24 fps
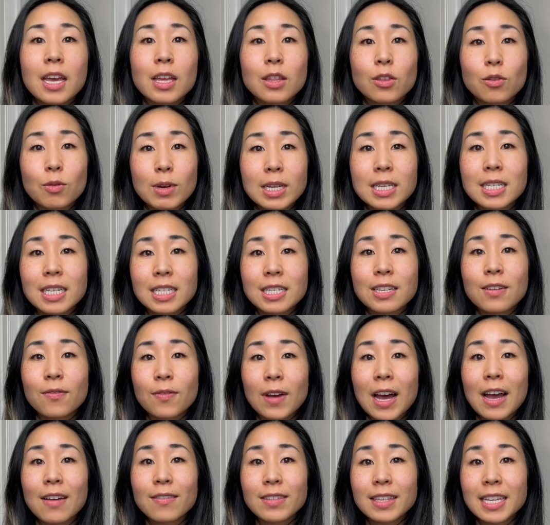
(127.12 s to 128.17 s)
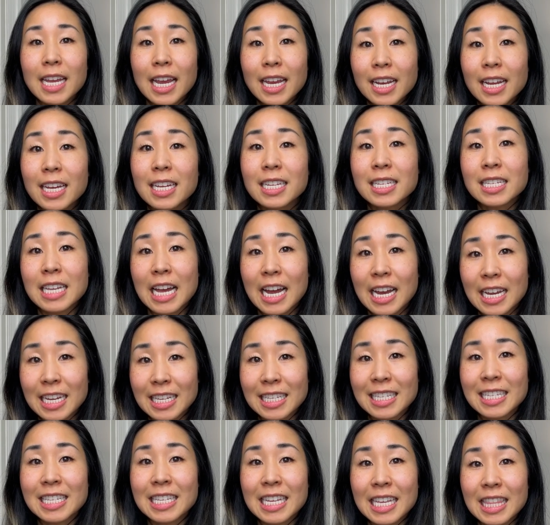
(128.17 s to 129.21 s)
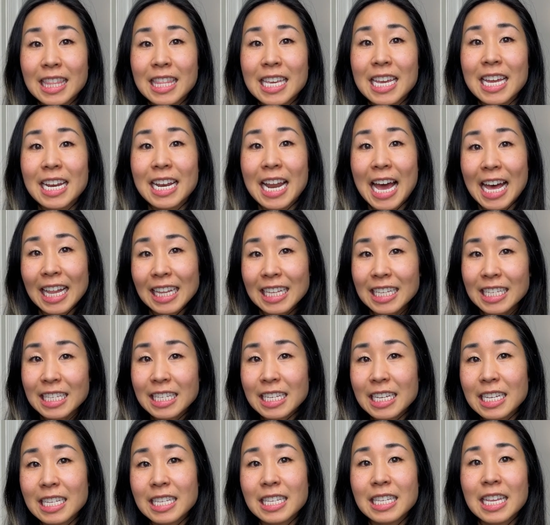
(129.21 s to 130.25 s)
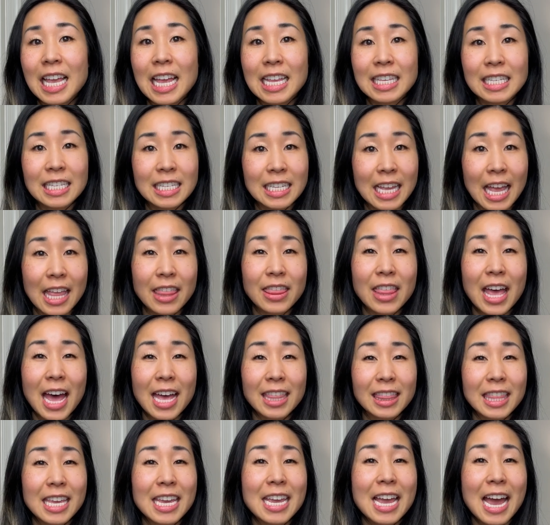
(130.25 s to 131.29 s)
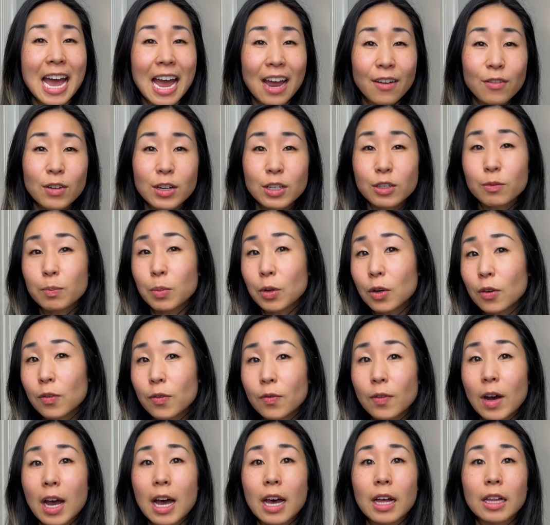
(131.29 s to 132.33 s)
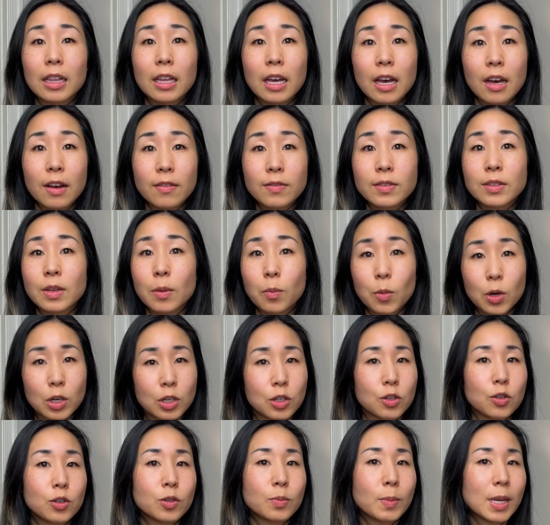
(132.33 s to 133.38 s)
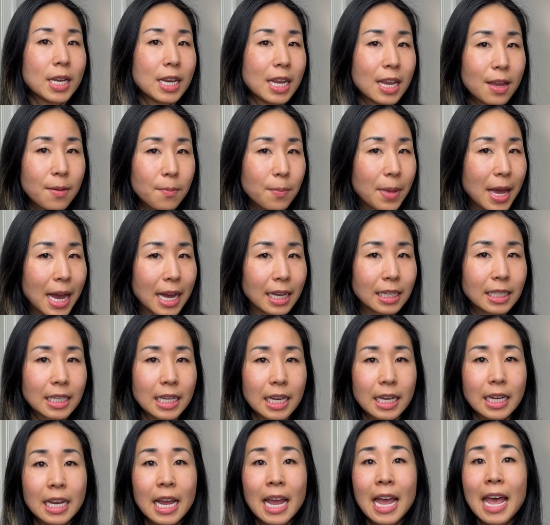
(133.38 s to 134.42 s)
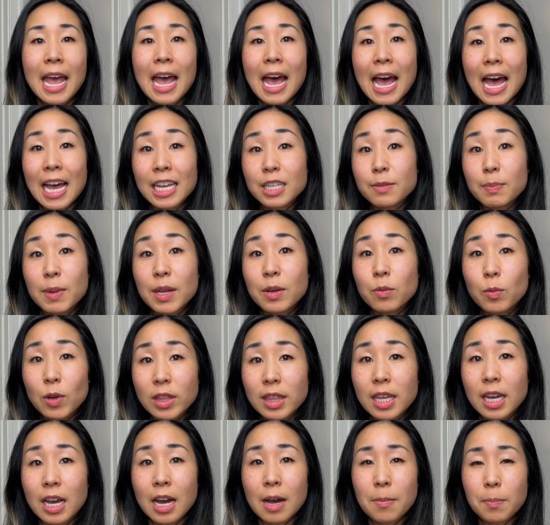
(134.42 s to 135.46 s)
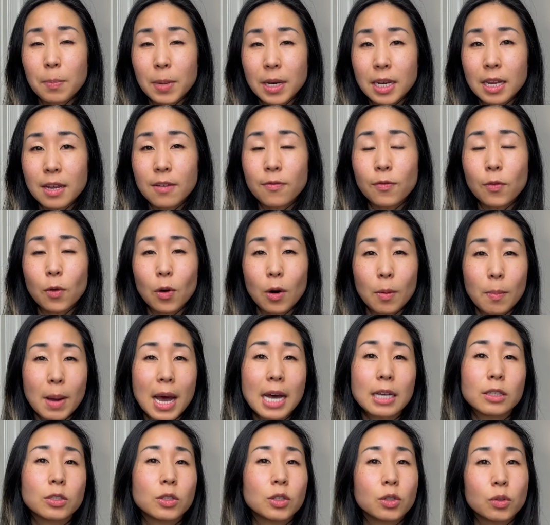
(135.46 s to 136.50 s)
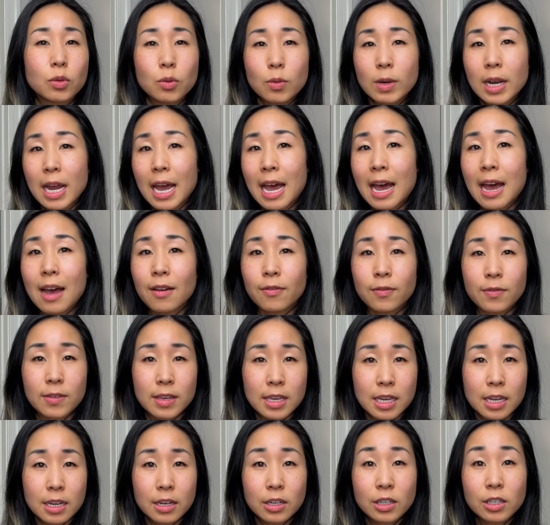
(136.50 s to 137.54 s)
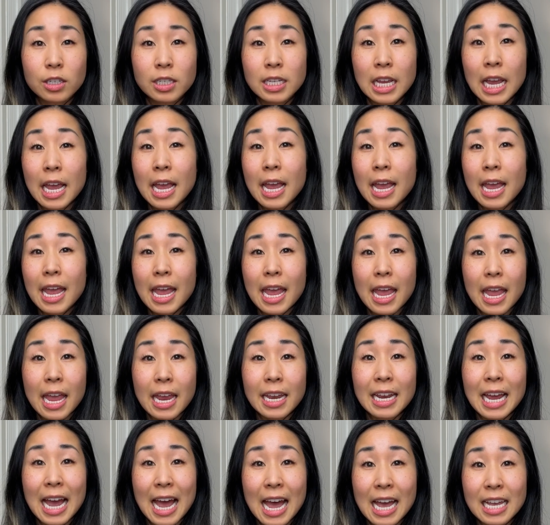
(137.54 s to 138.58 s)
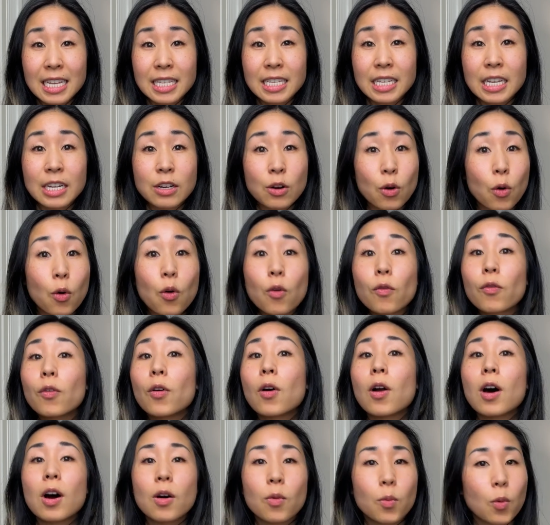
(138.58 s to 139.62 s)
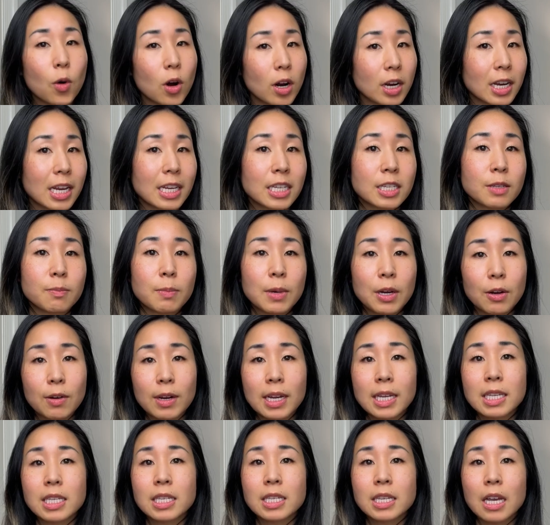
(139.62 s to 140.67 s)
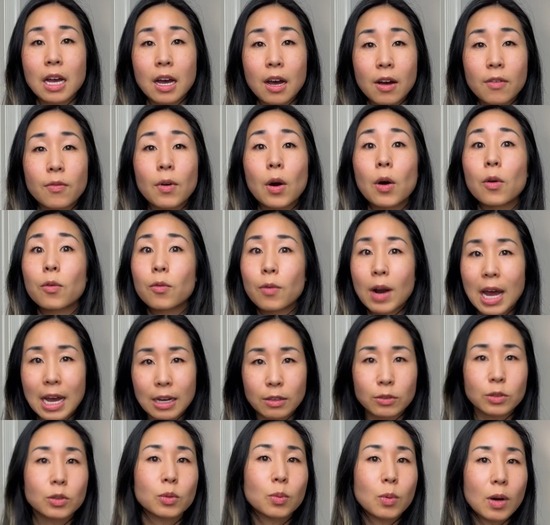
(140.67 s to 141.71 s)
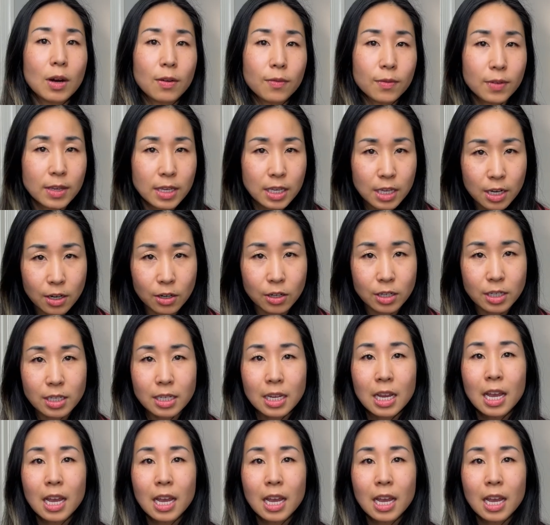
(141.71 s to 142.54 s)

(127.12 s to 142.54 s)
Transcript: three sixty-five Data Science did the analysis and said that the average profile of someone who's been impacted has been with the company for about two and a half years and has an overall work experience of around twelve years.